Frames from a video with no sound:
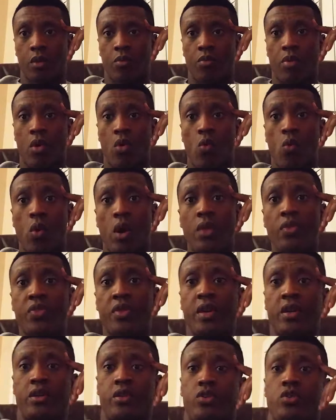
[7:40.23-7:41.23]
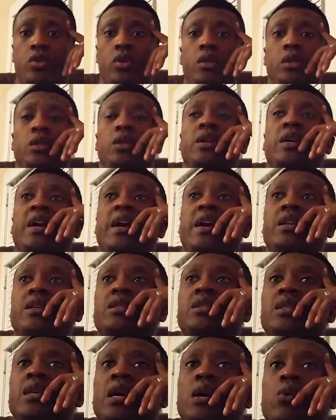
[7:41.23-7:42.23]
But one thing that you can look at and
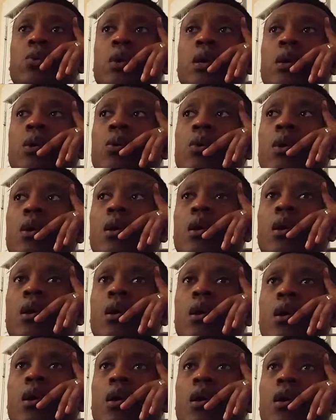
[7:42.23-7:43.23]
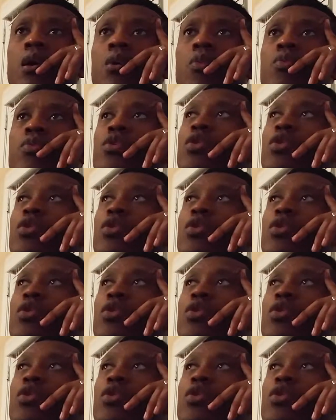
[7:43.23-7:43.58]
say, well, you